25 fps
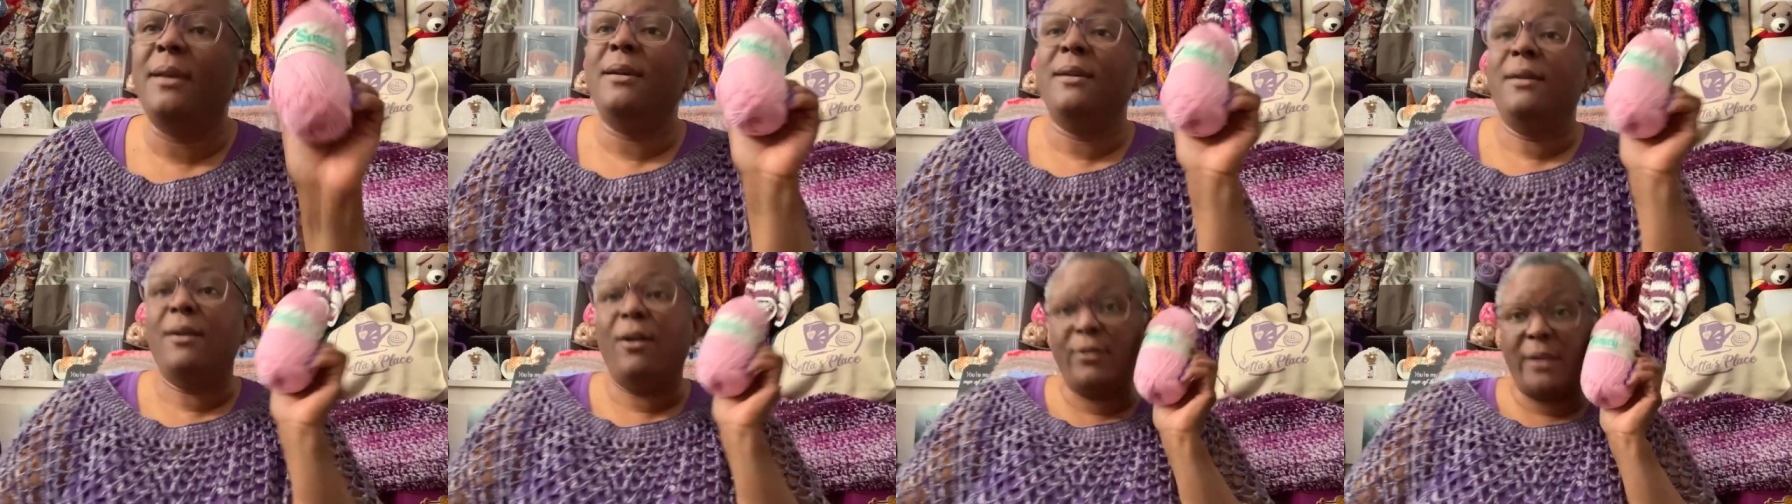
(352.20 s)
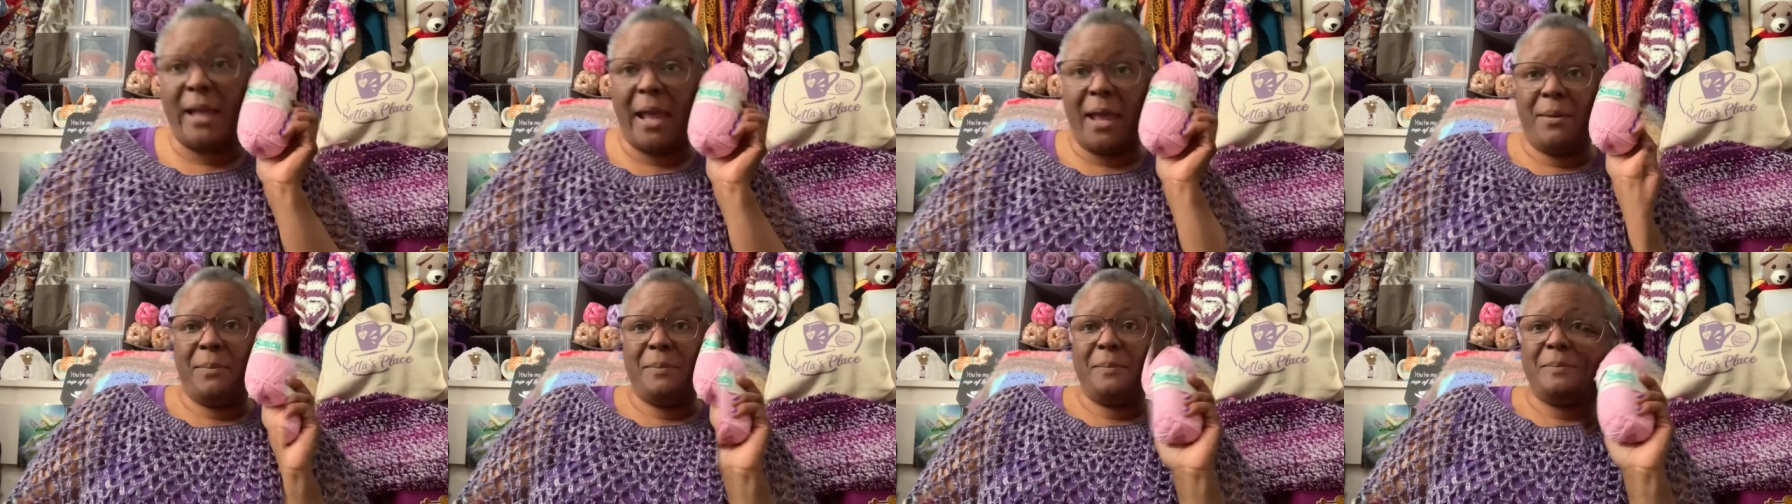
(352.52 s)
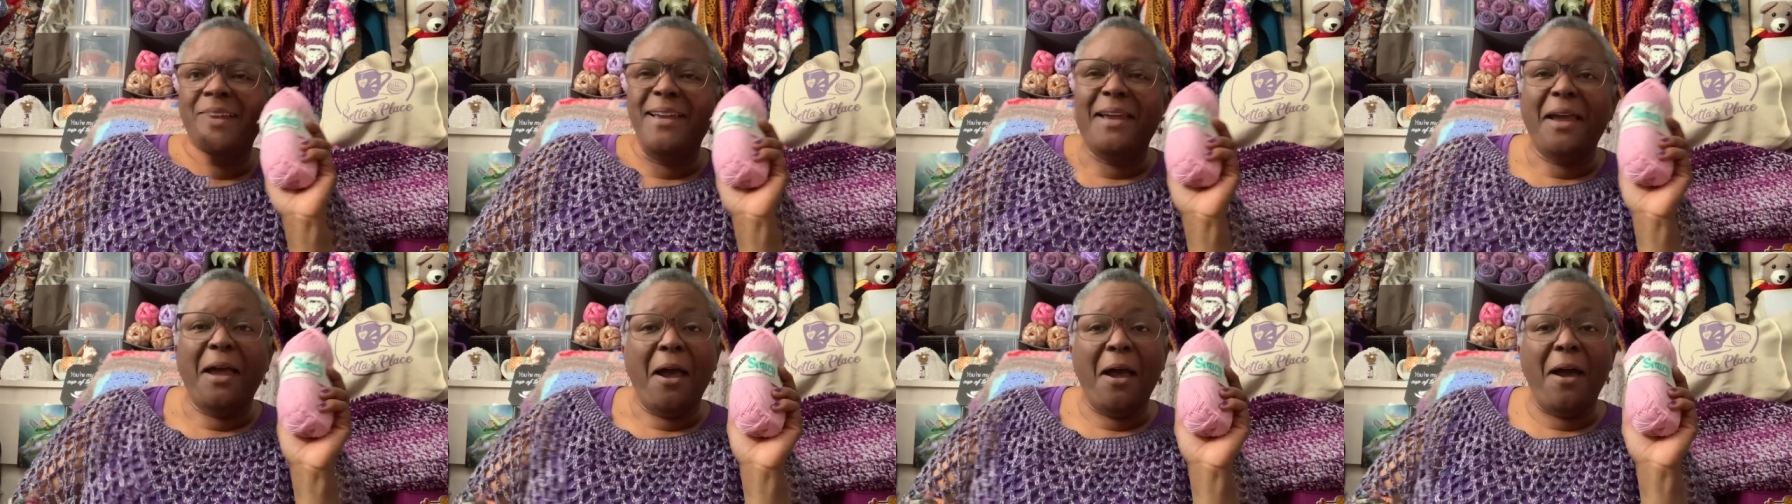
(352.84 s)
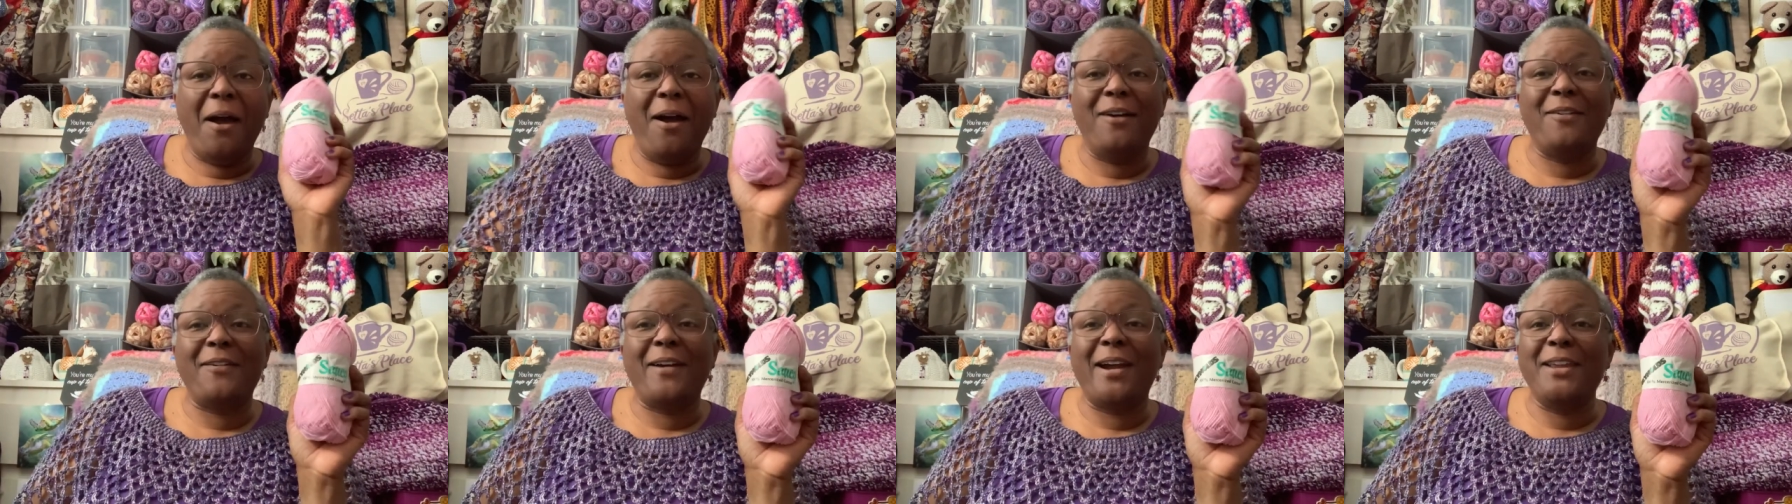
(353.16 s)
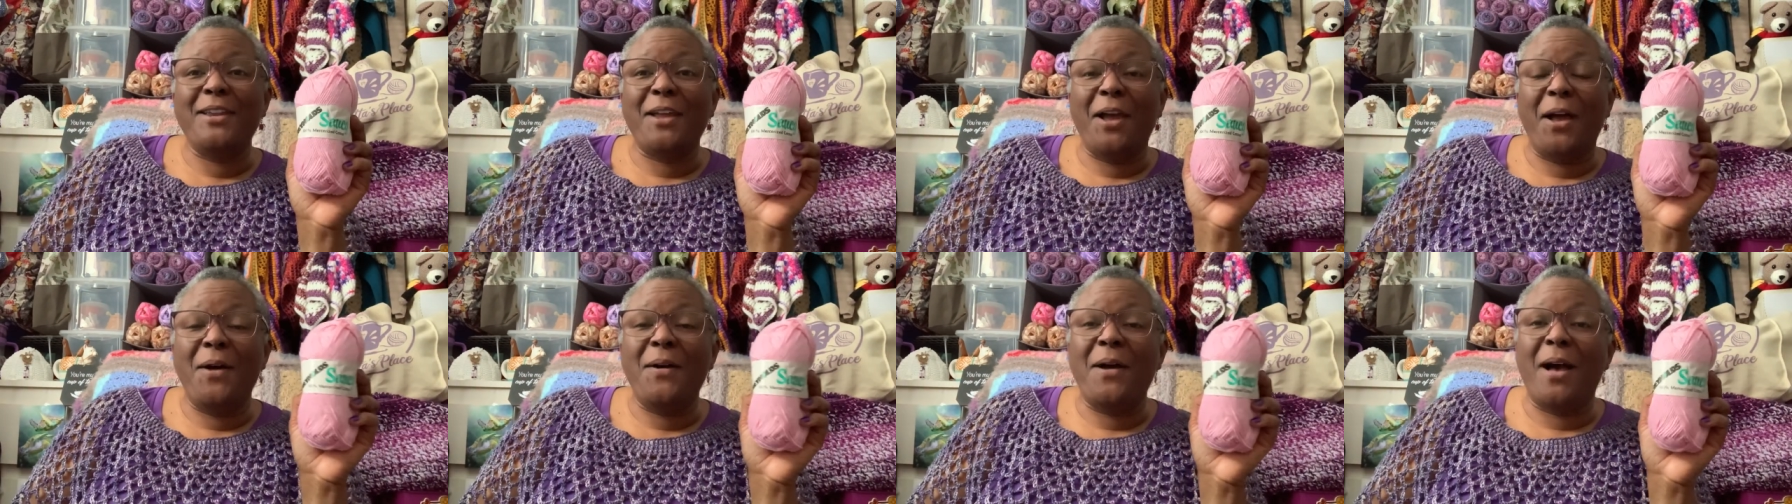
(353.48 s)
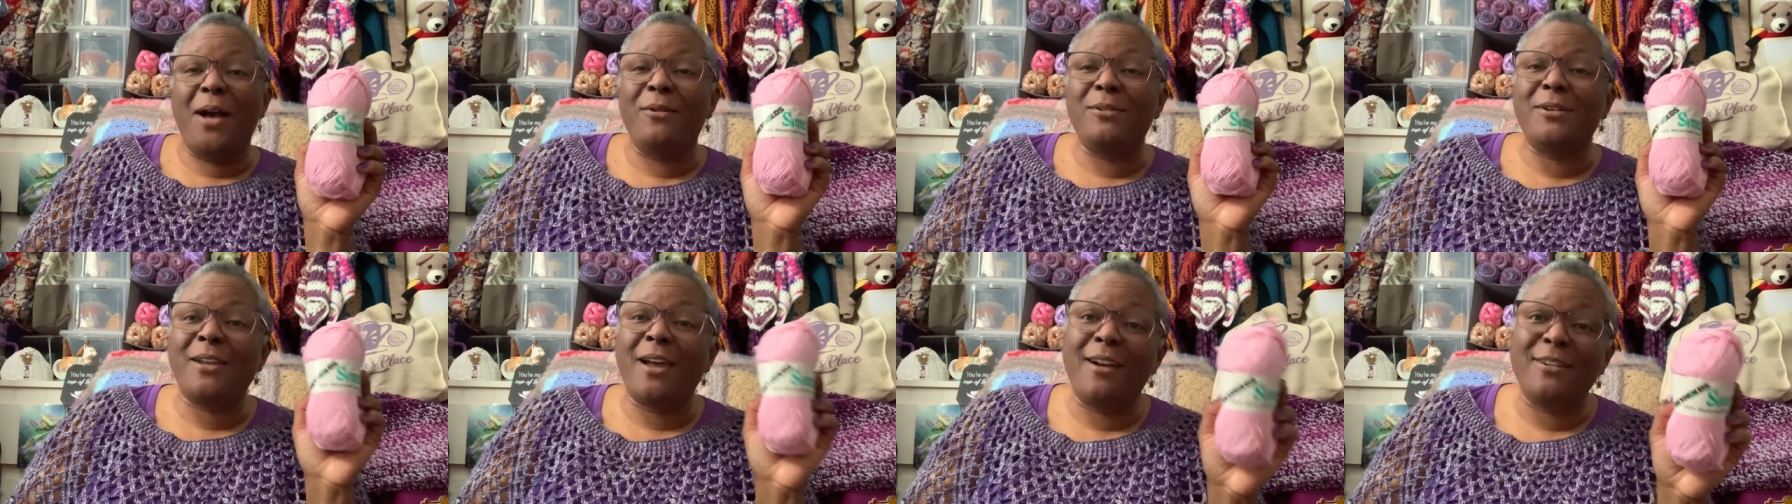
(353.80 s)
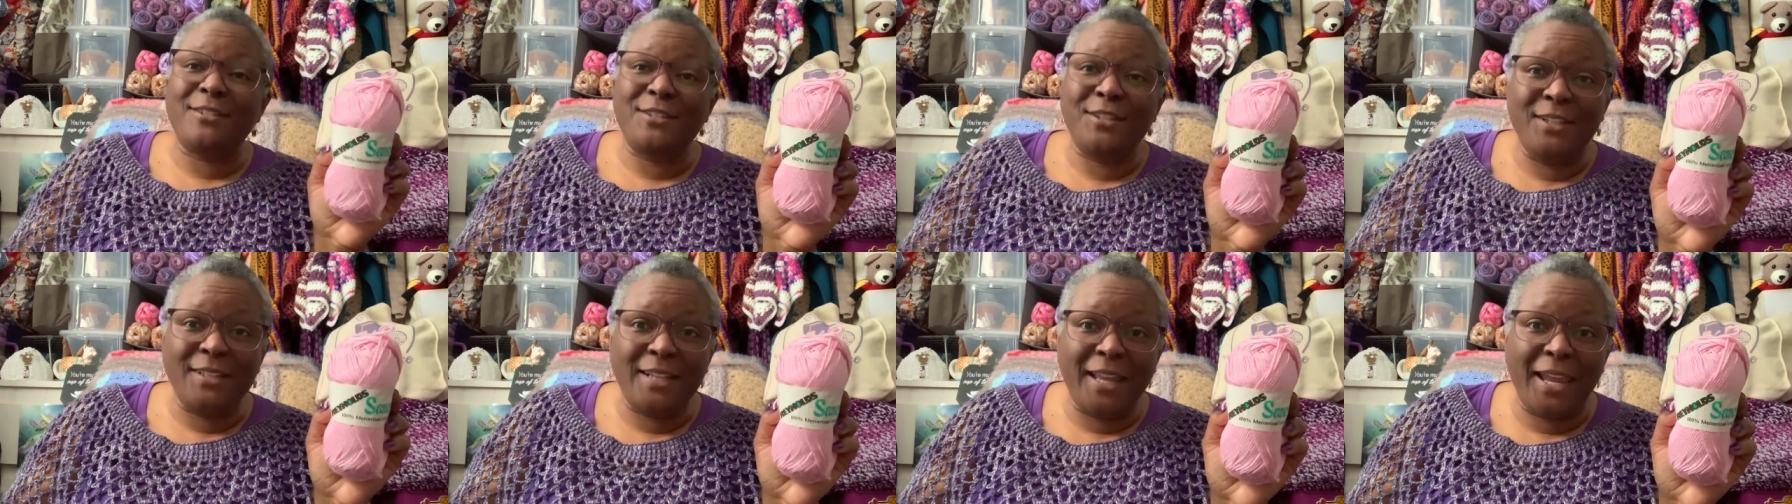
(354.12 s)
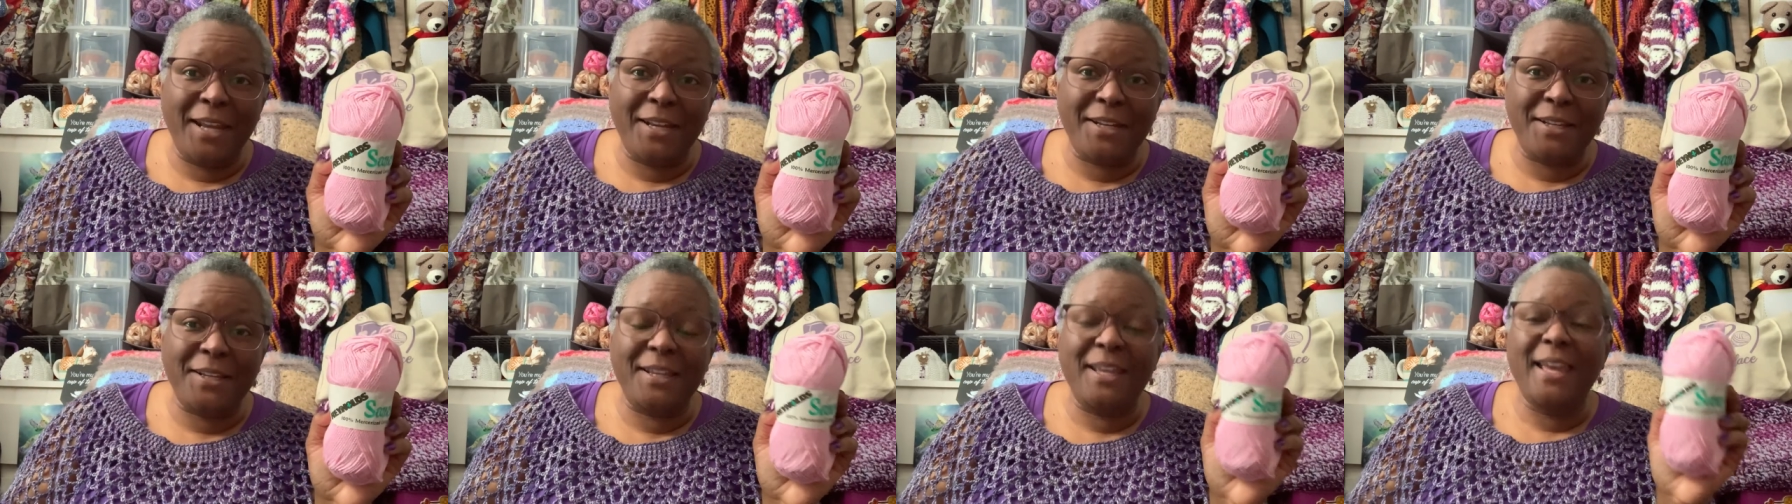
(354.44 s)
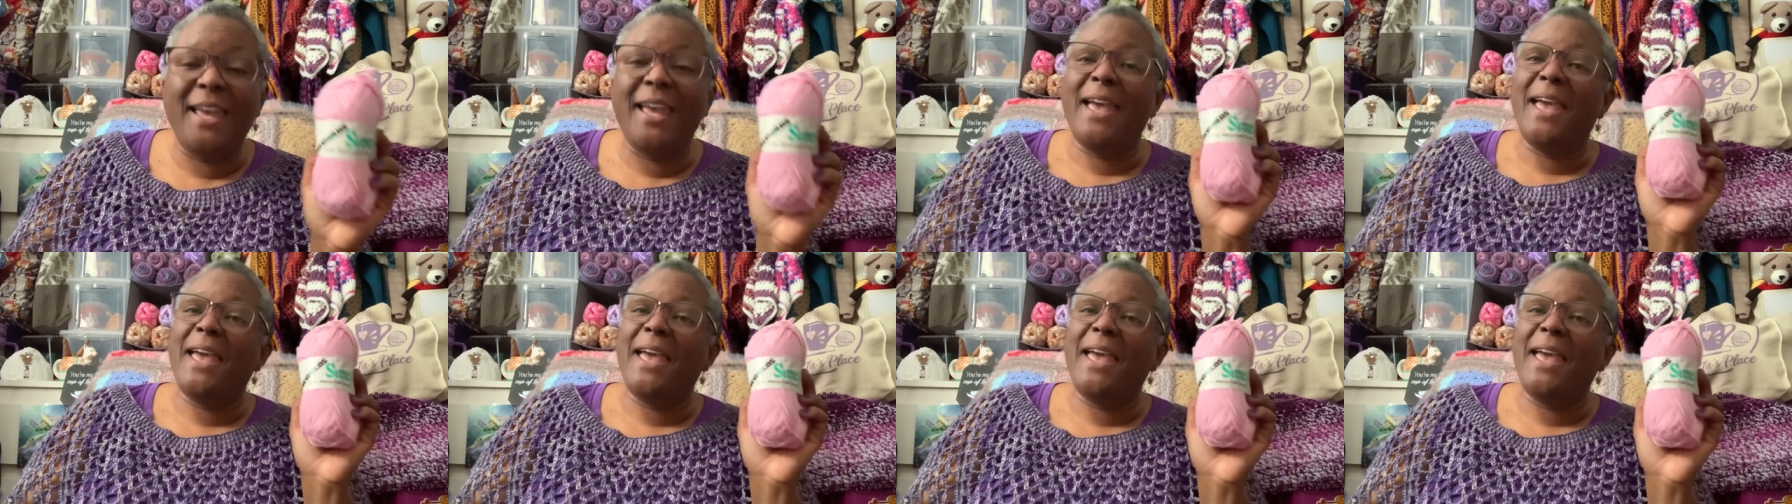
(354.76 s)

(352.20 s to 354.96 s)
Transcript: Okay. All right, y'all. I'll talk to you later